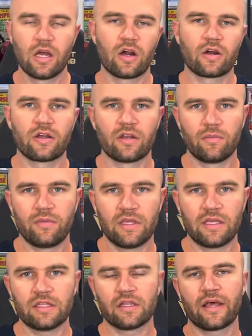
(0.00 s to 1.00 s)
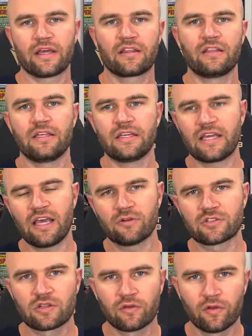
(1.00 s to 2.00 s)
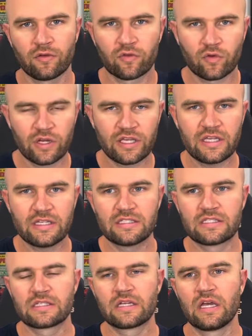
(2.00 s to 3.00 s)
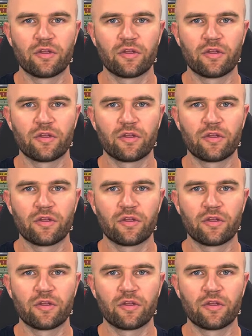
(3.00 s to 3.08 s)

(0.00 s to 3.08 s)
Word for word: are going to be like the Council of Reeds